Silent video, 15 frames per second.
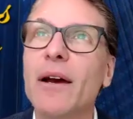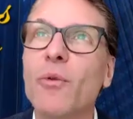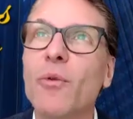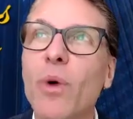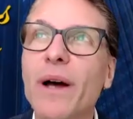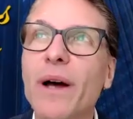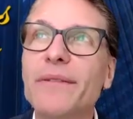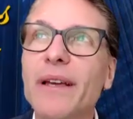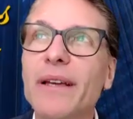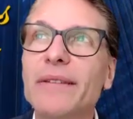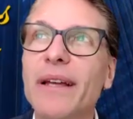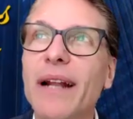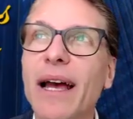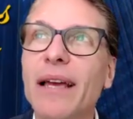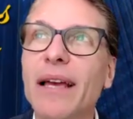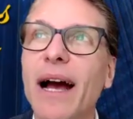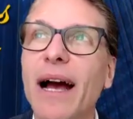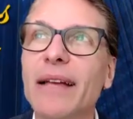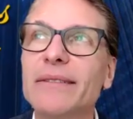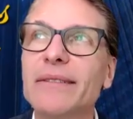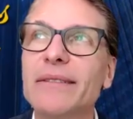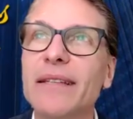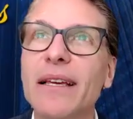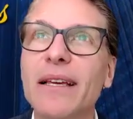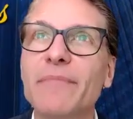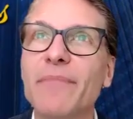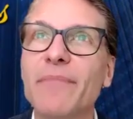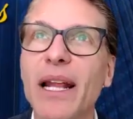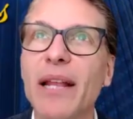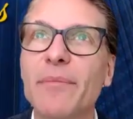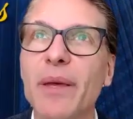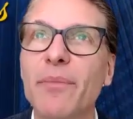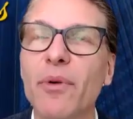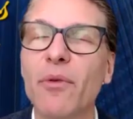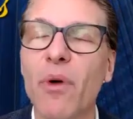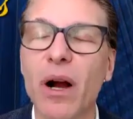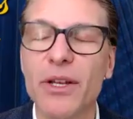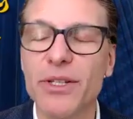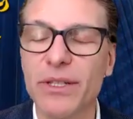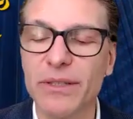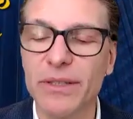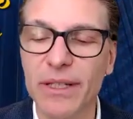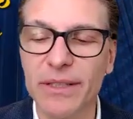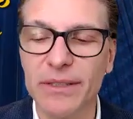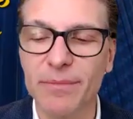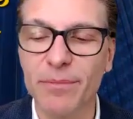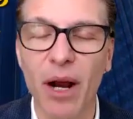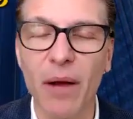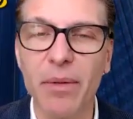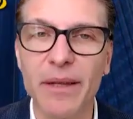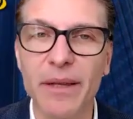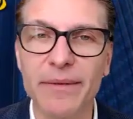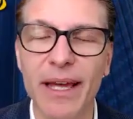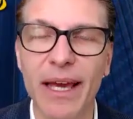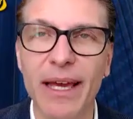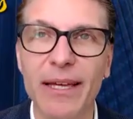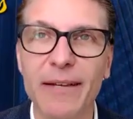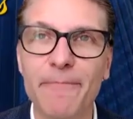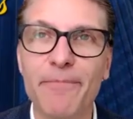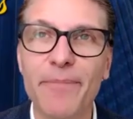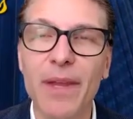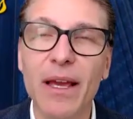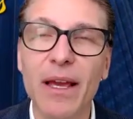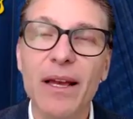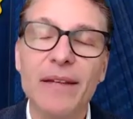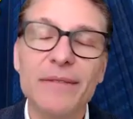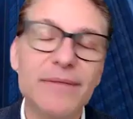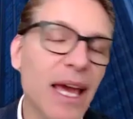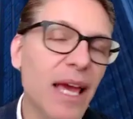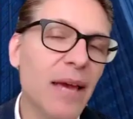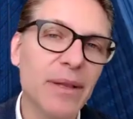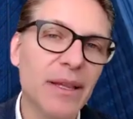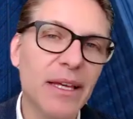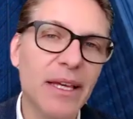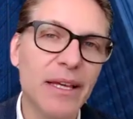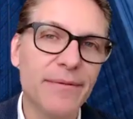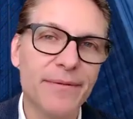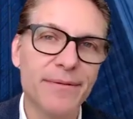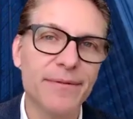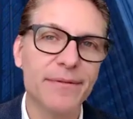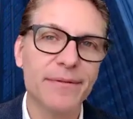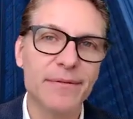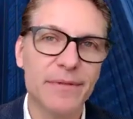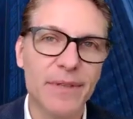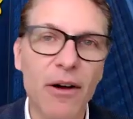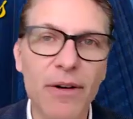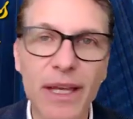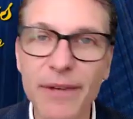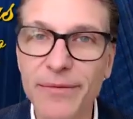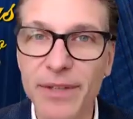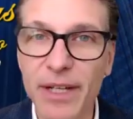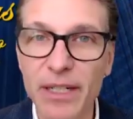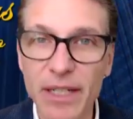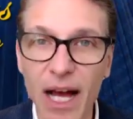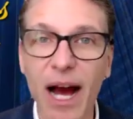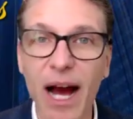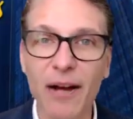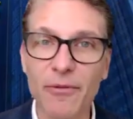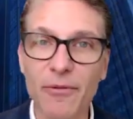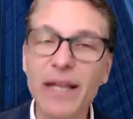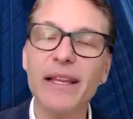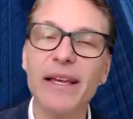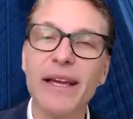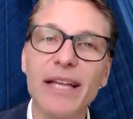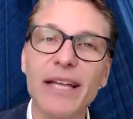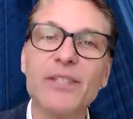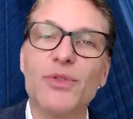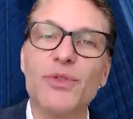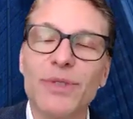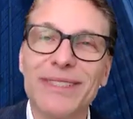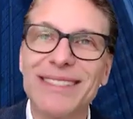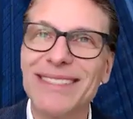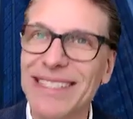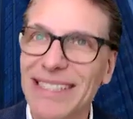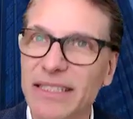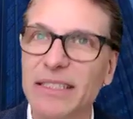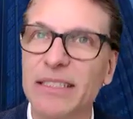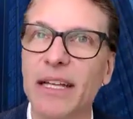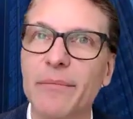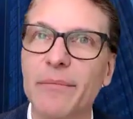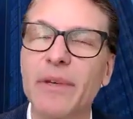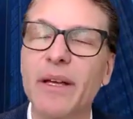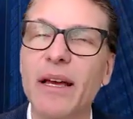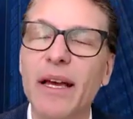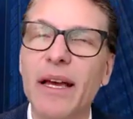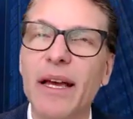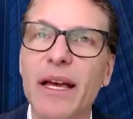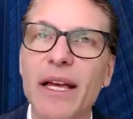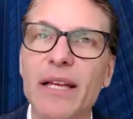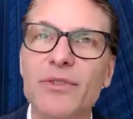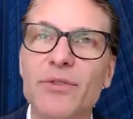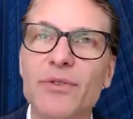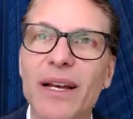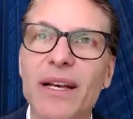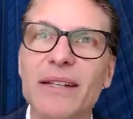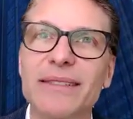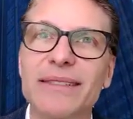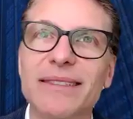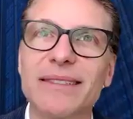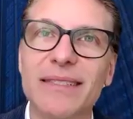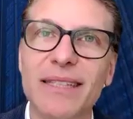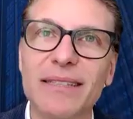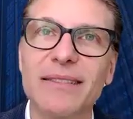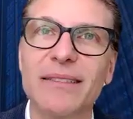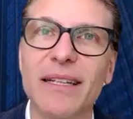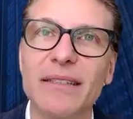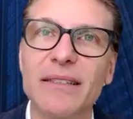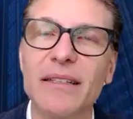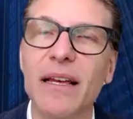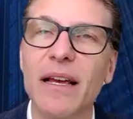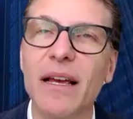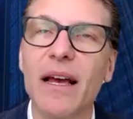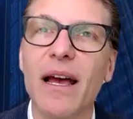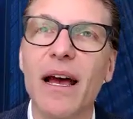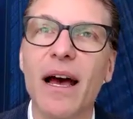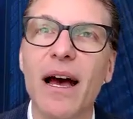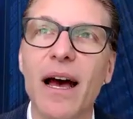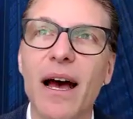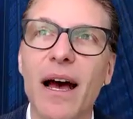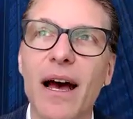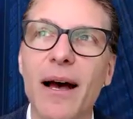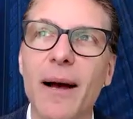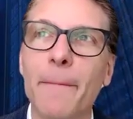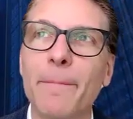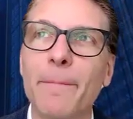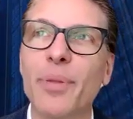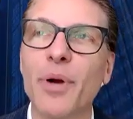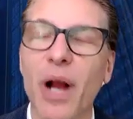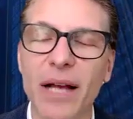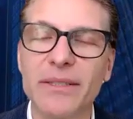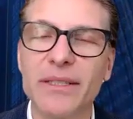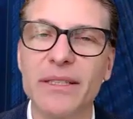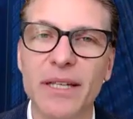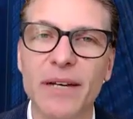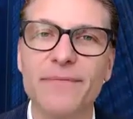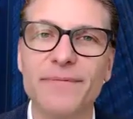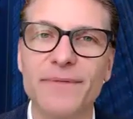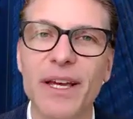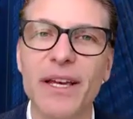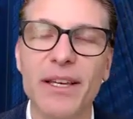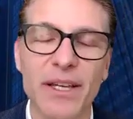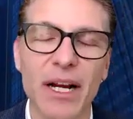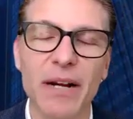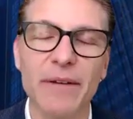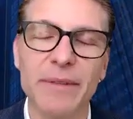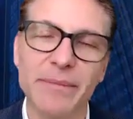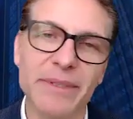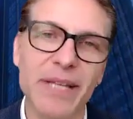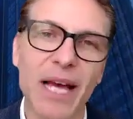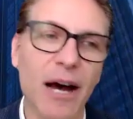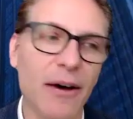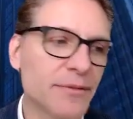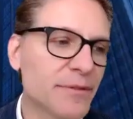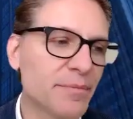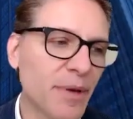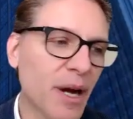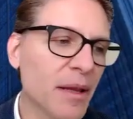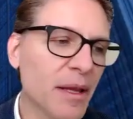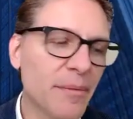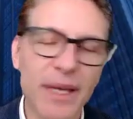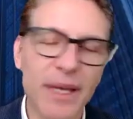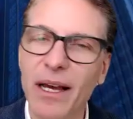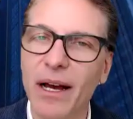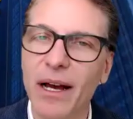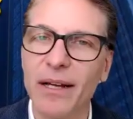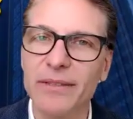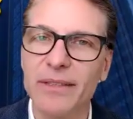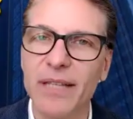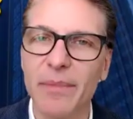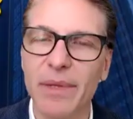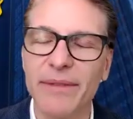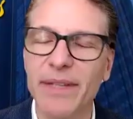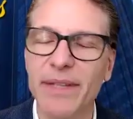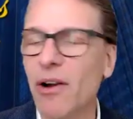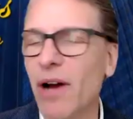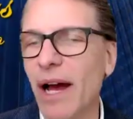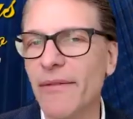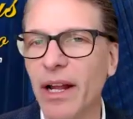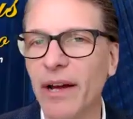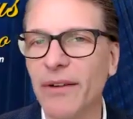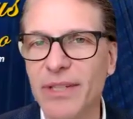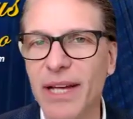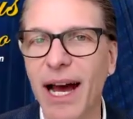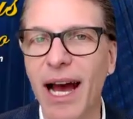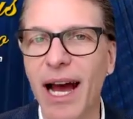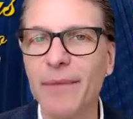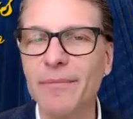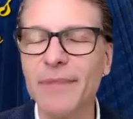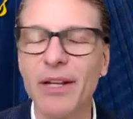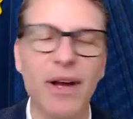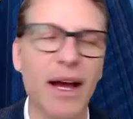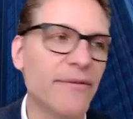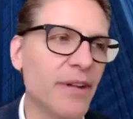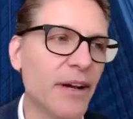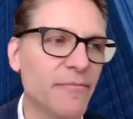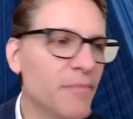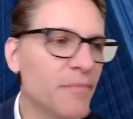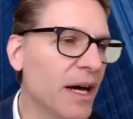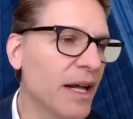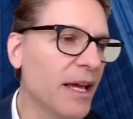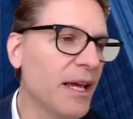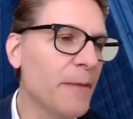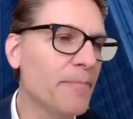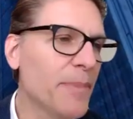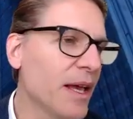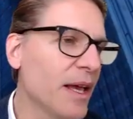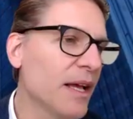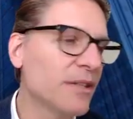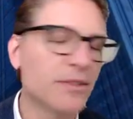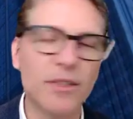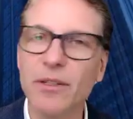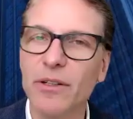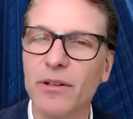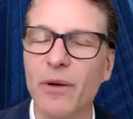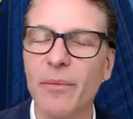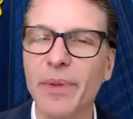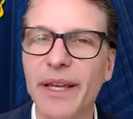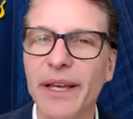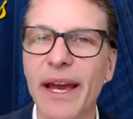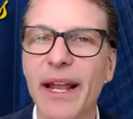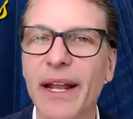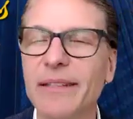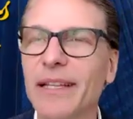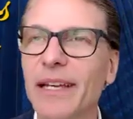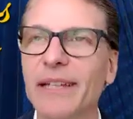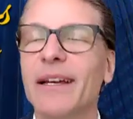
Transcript: One thing that I see many people watching this, probably they believe, if they're not really into a system, into a consistent process of taking care of themselves, probably because they believe they don't have enough time, they don't have enough money, it's too complicated.